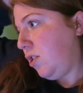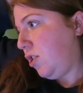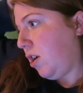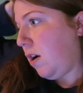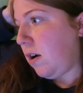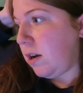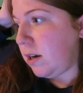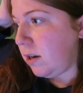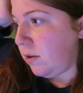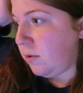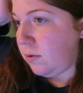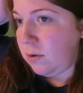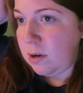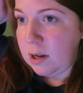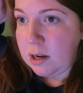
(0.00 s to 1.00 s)
showered and
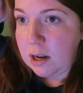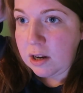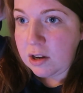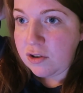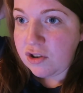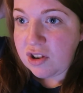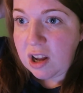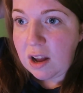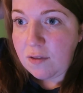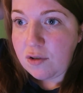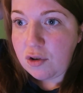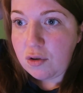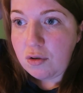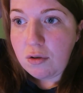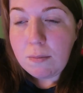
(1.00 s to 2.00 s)
all, and I just have
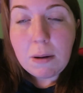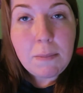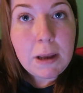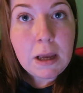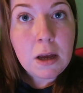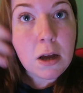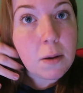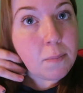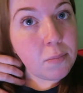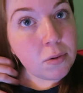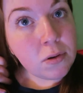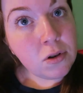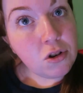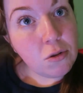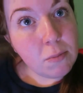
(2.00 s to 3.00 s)
to do my makeup,
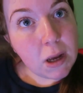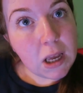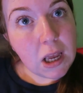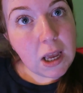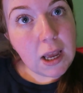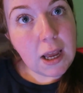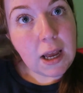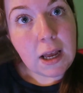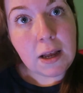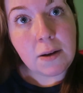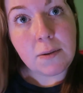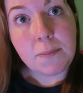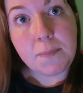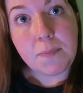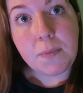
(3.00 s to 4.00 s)
do my
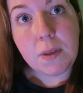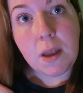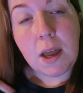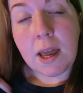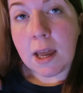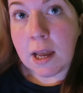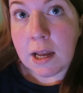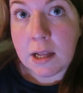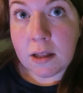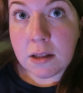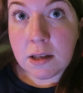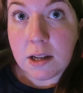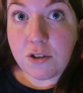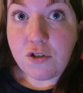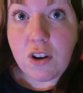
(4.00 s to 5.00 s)
hair,
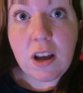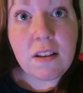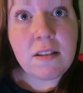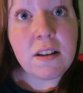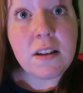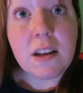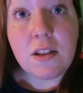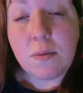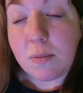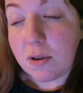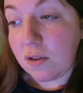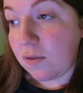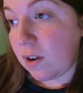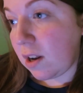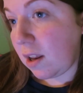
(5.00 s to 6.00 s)
and get dressed and get the
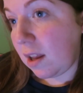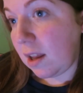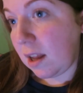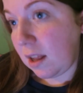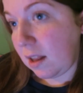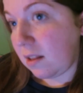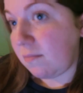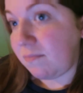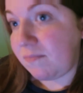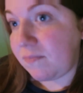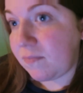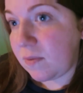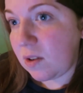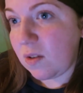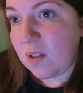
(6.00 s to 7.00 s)
boys ready, and
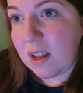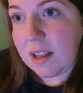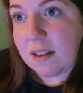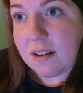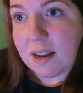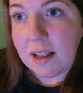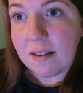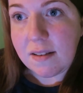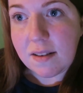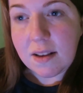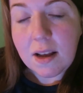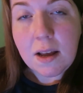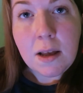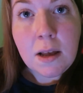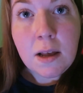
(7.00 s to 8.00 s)
so that it's less
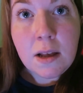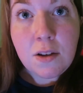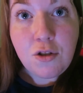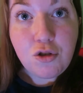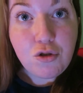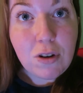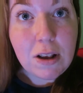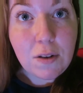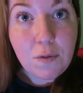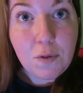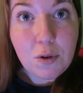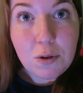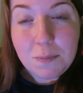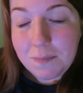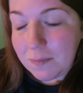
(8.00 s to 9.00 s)

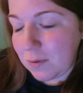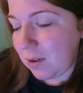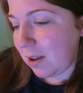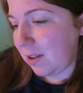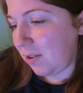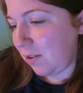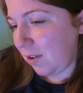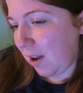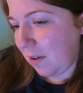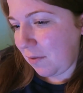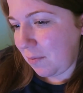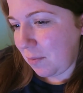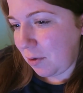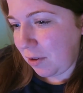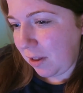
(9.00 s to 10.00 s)
stressful since you
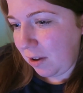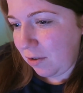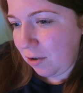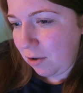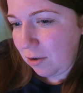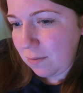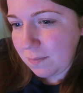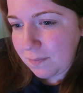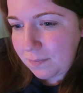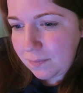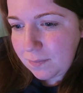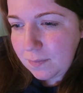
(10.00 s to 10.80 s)
have more things to do.